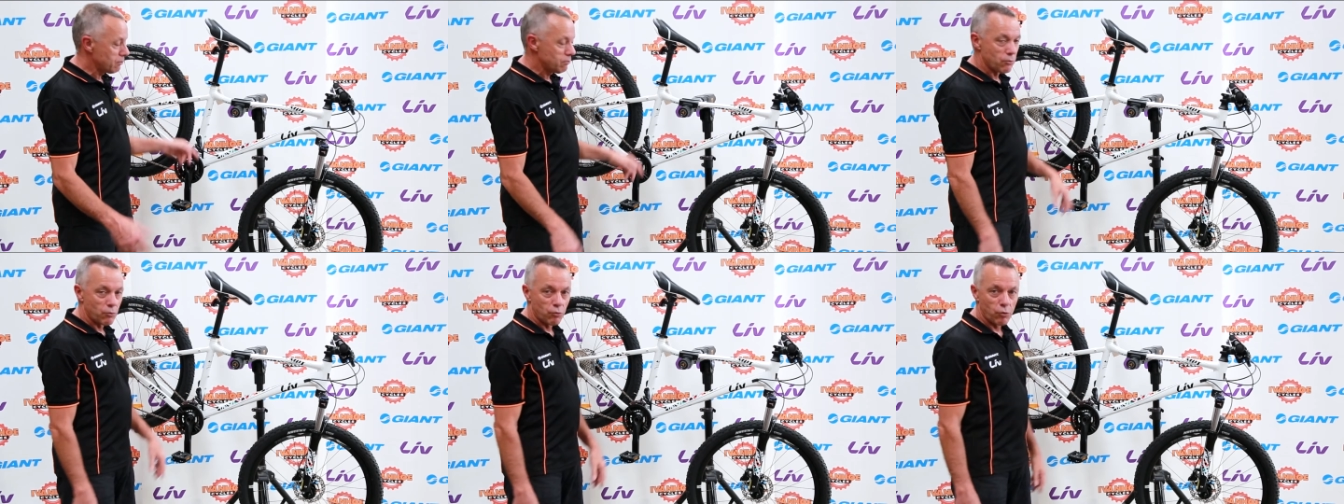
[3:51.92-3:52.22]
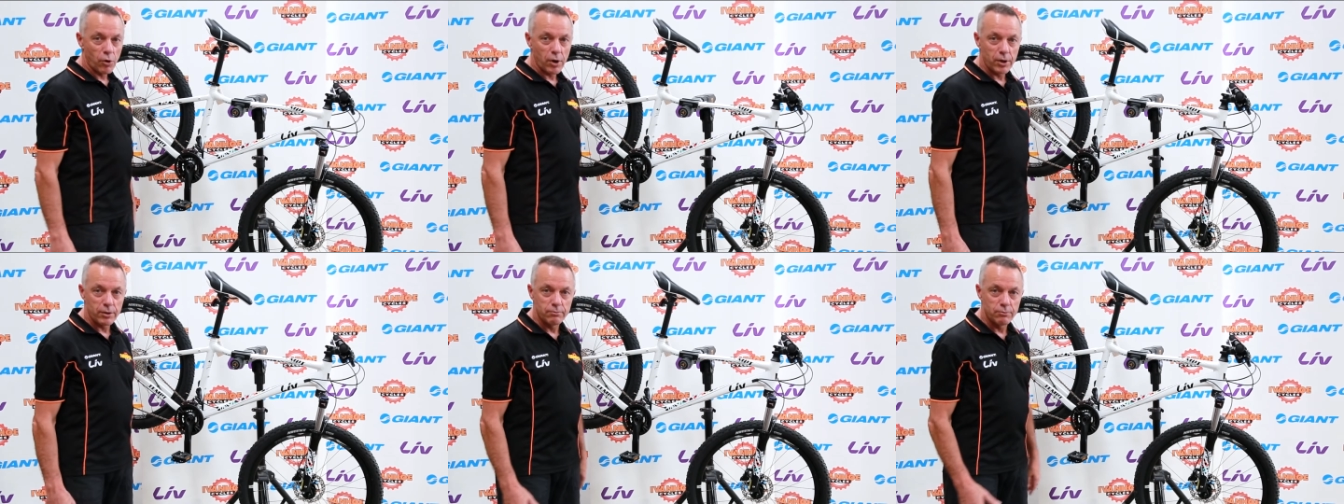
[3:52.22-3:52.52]

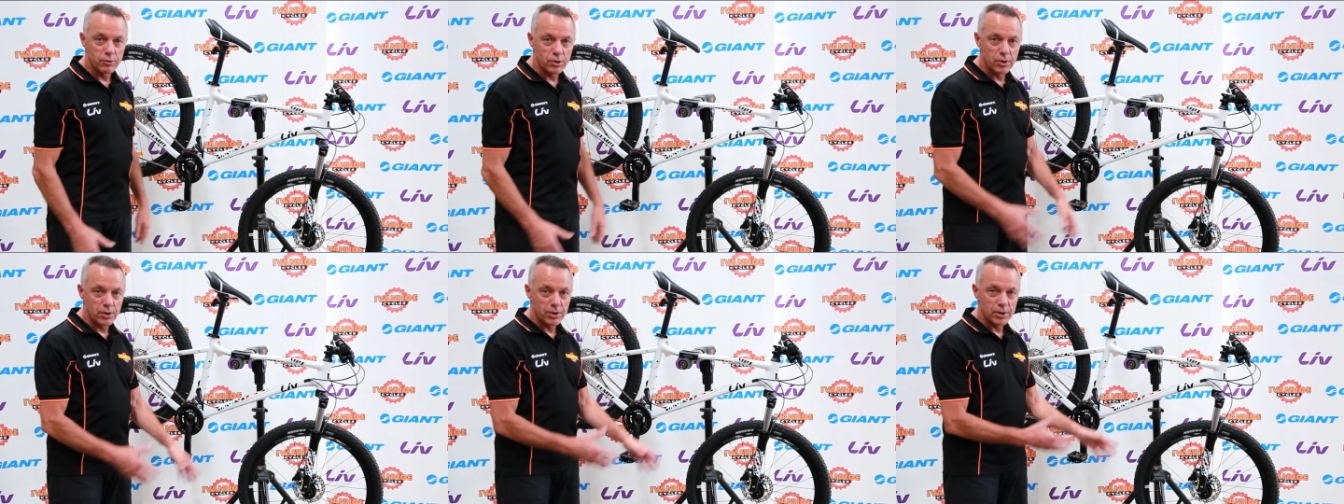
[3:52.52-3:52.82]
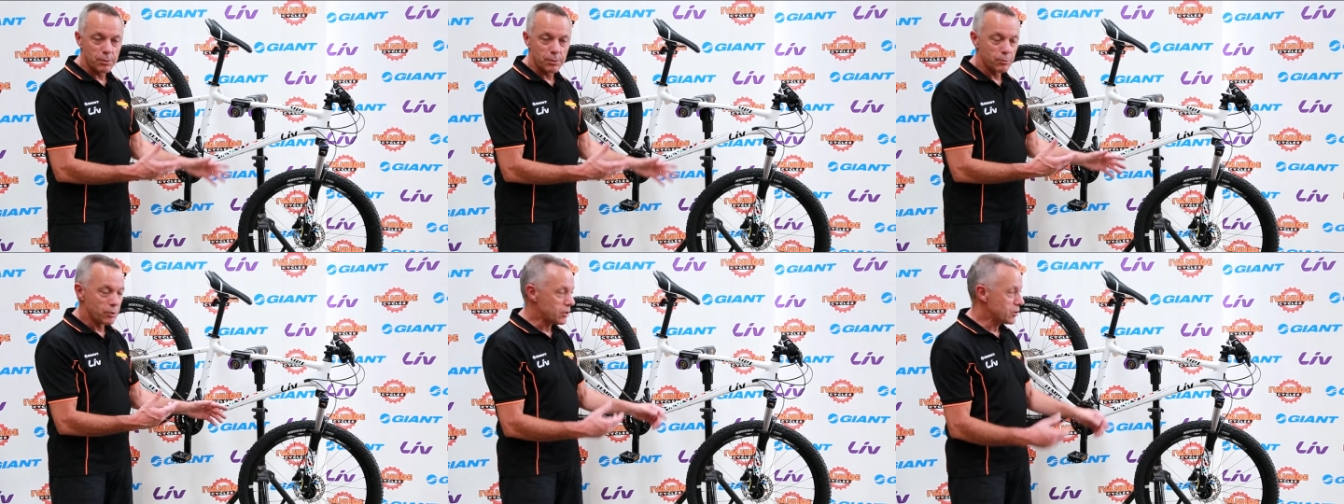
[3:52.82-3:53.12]
ride to
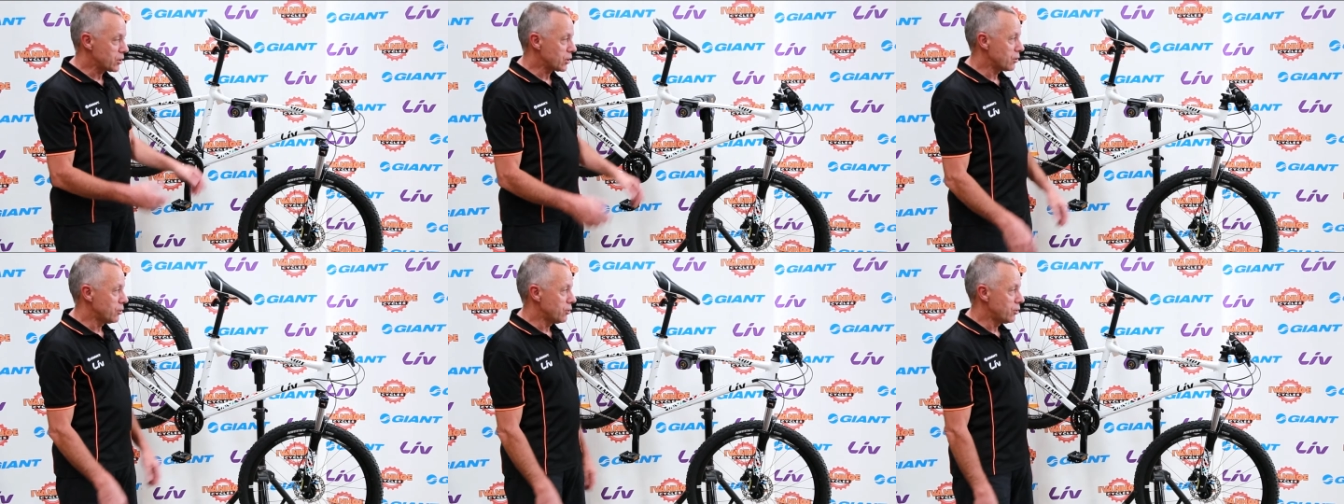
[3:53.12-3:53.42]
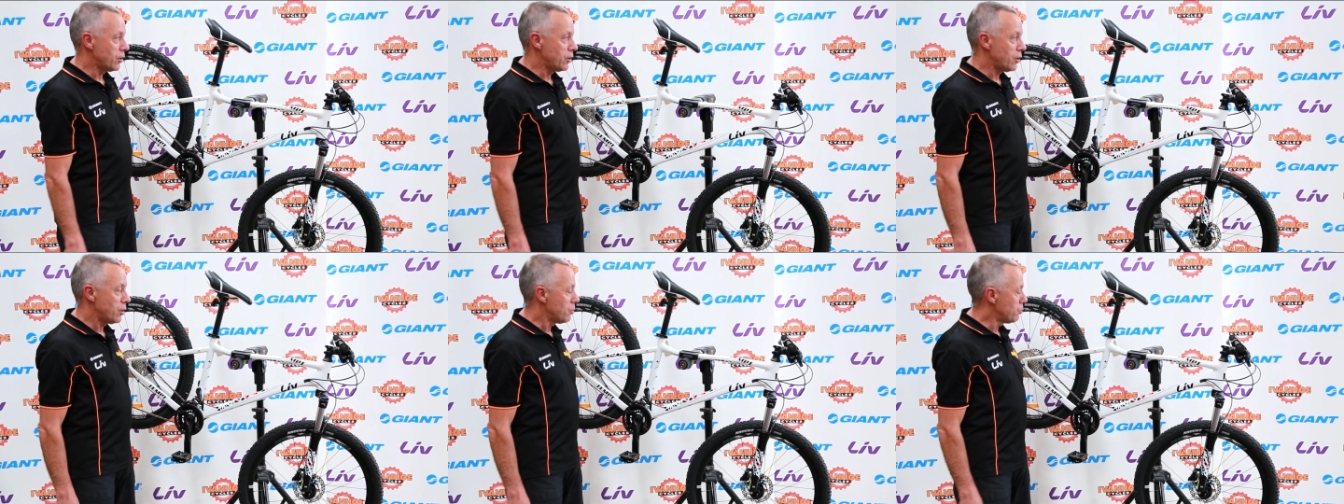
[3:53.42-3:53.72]
somewhere
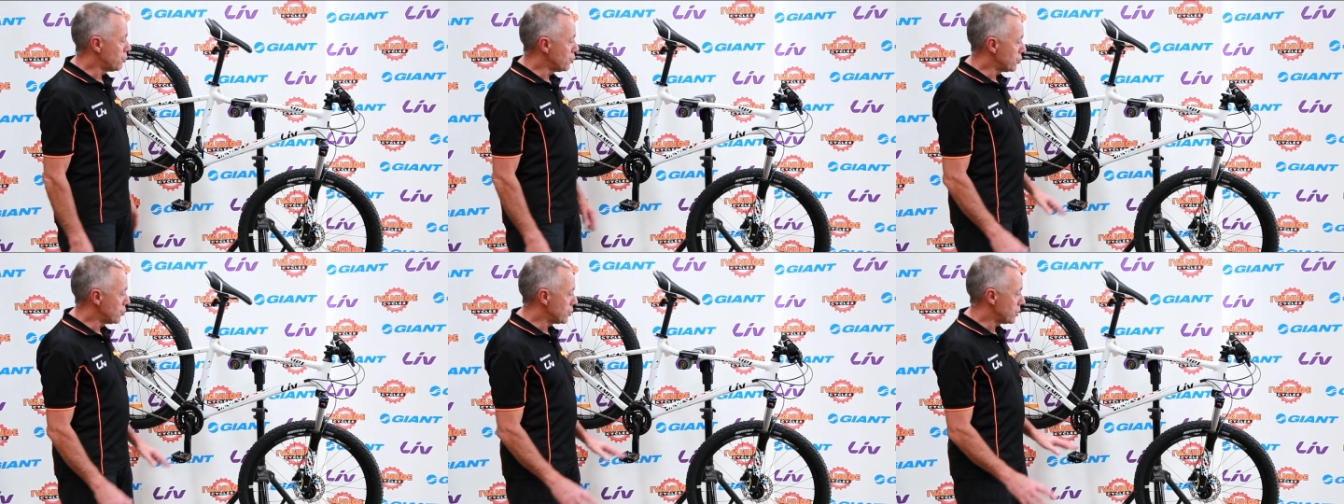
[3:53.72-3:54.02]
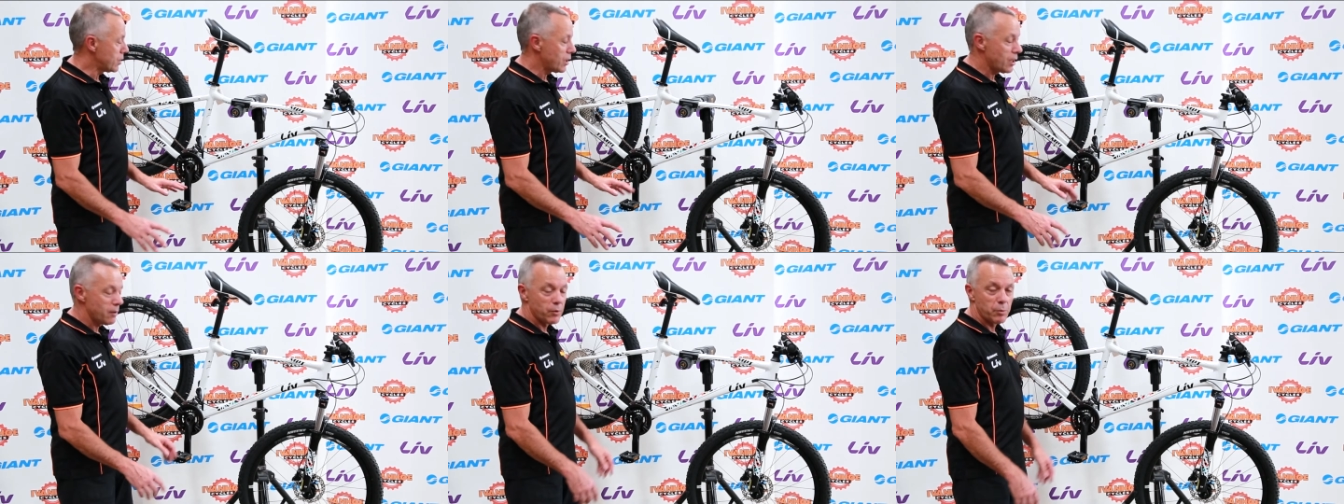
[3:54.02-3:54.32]
secluded in the bush
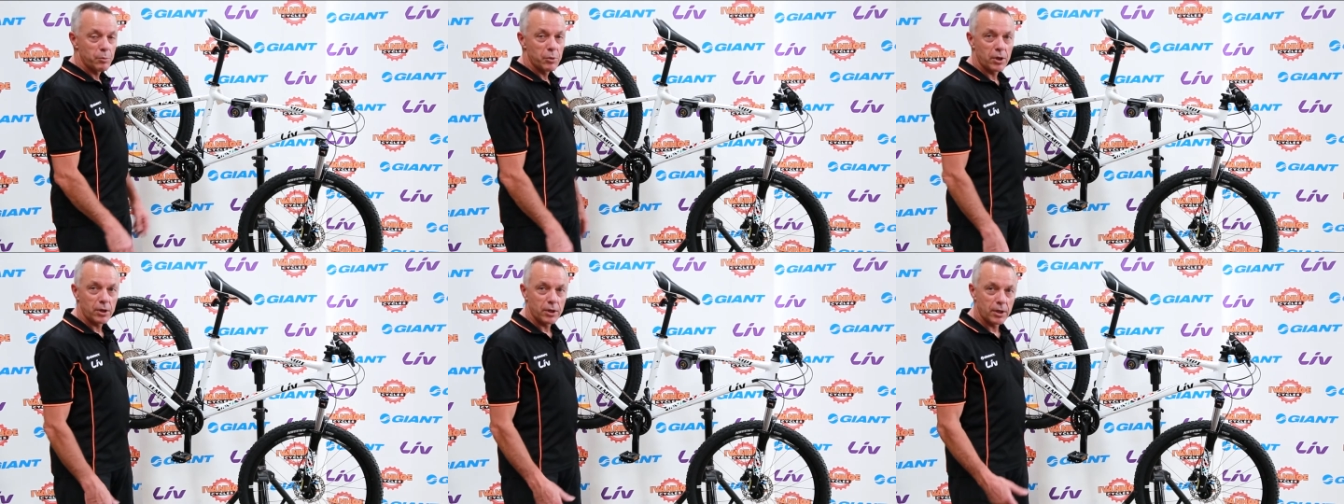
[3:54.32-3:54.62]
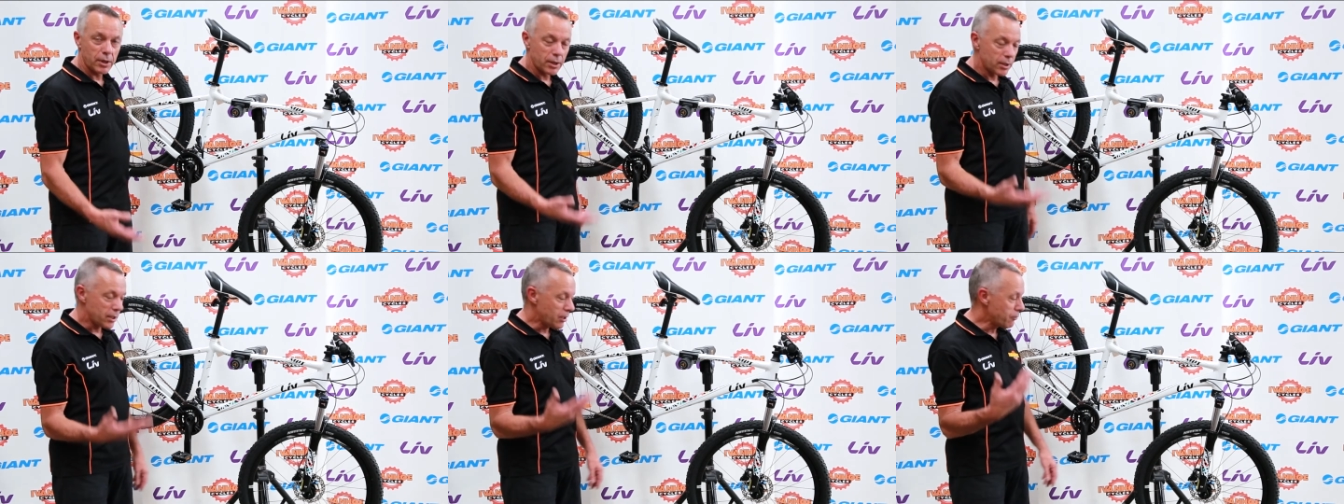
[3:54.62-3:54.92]
and have your
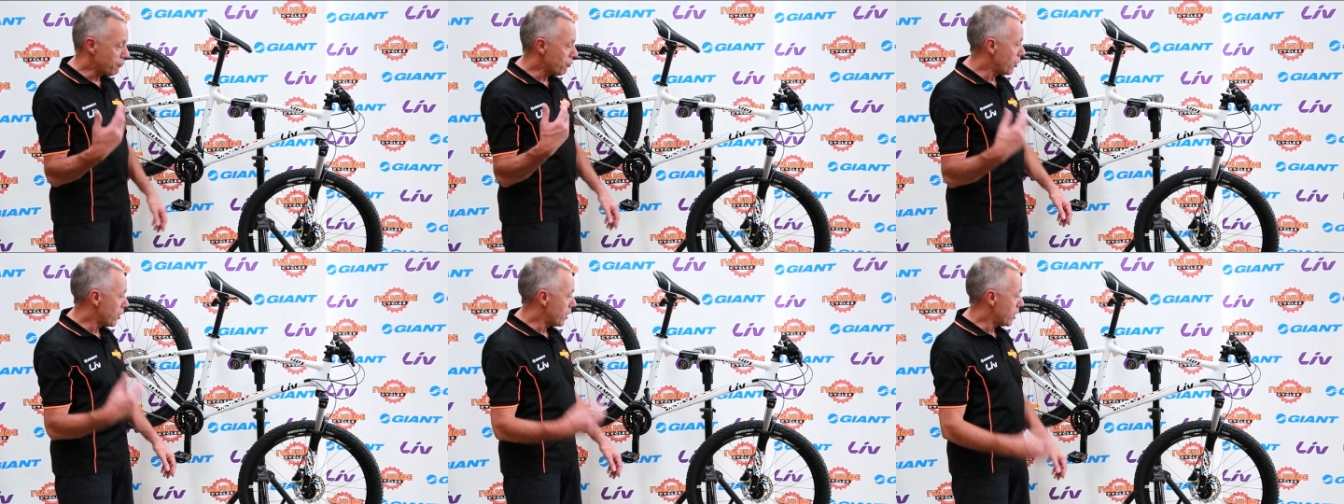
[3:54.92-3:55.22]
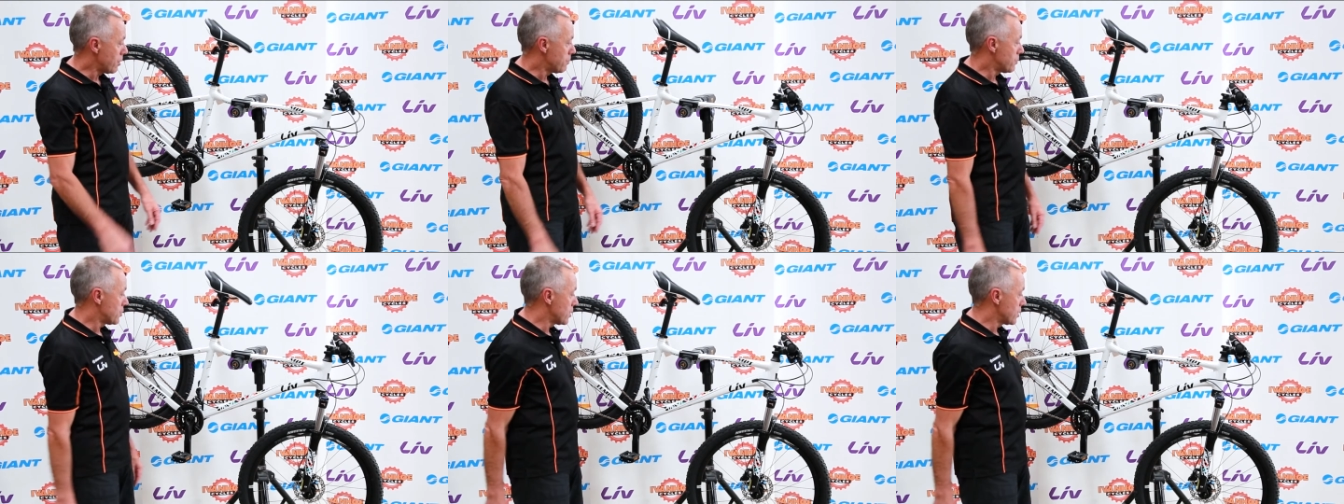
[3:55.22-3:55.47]
picnic and then ride home.